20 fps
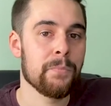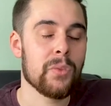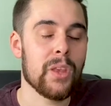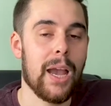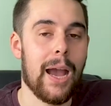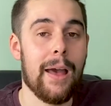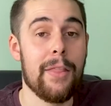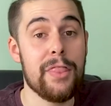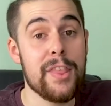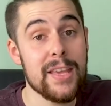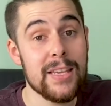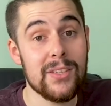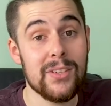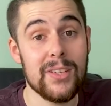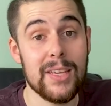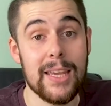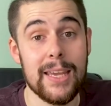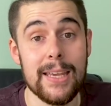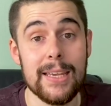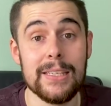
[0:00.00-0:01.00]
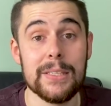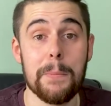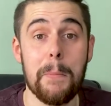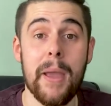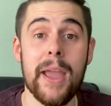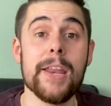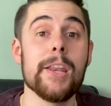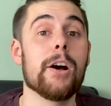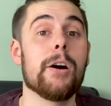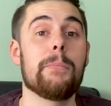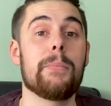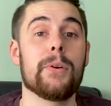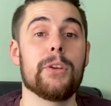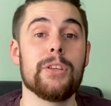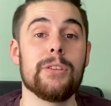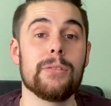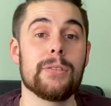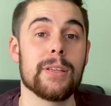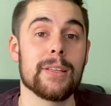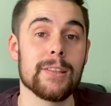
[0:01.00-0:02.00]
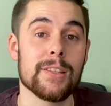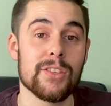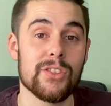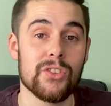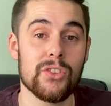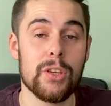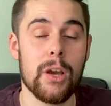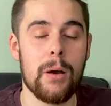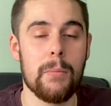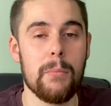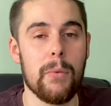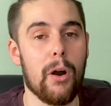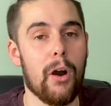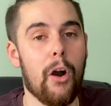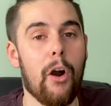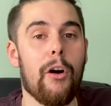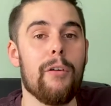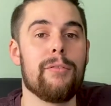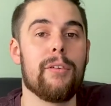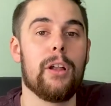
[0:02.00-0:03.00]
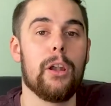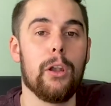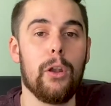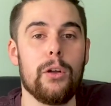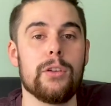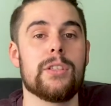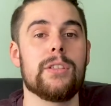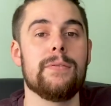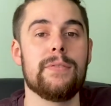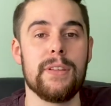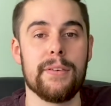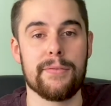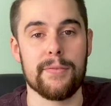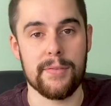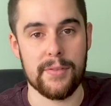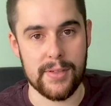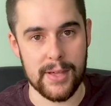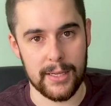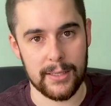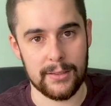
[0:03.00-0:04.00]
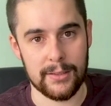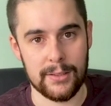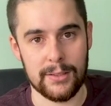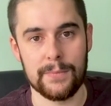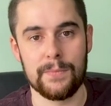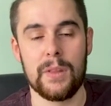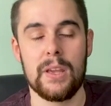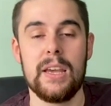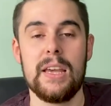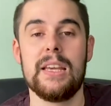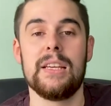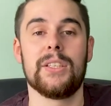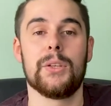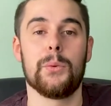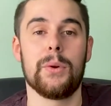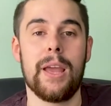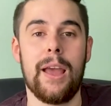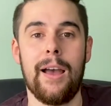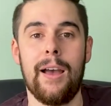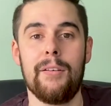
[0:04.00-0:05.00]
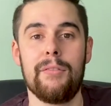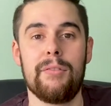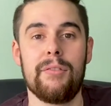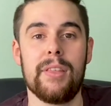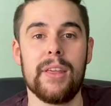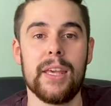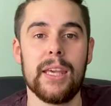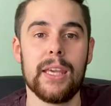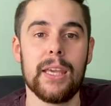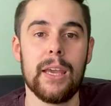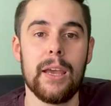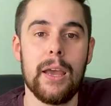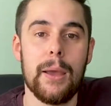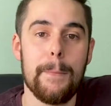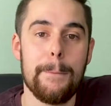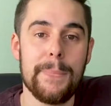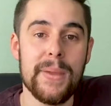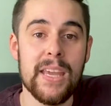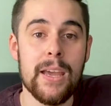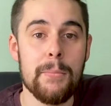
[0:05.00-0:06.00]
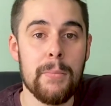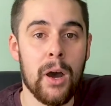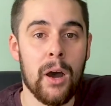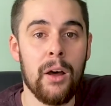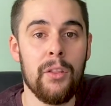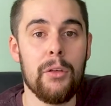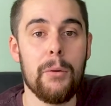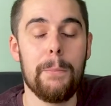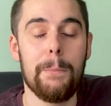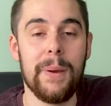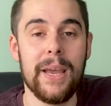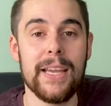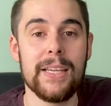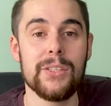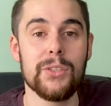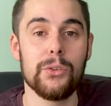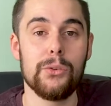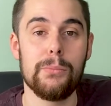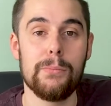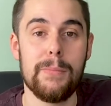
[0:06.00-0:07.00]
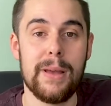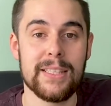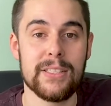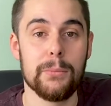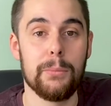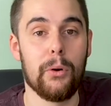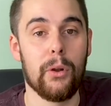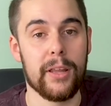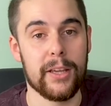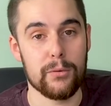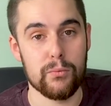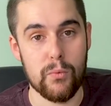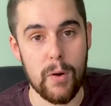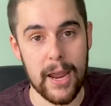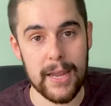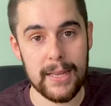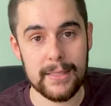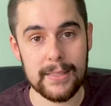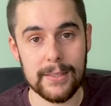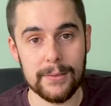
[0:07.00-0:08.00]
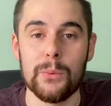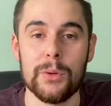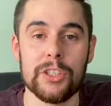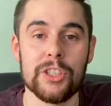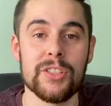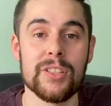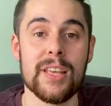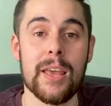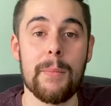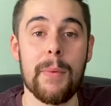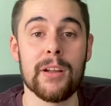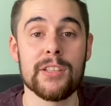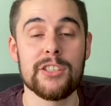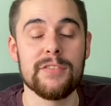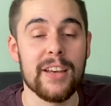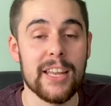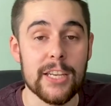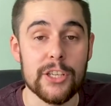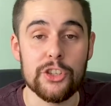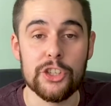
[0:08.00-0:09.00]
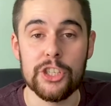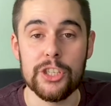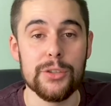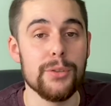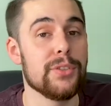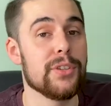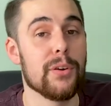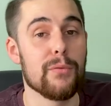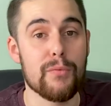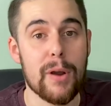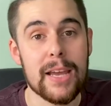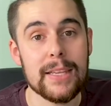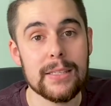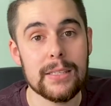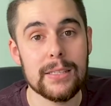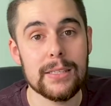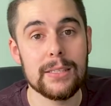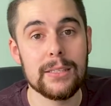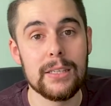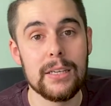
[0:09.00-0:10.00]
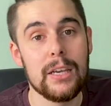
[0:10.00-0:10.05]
And this is made up using the sum of lots of different things. So we have the BMR, the basal metabolic rate, which is the amount of energy used at rest.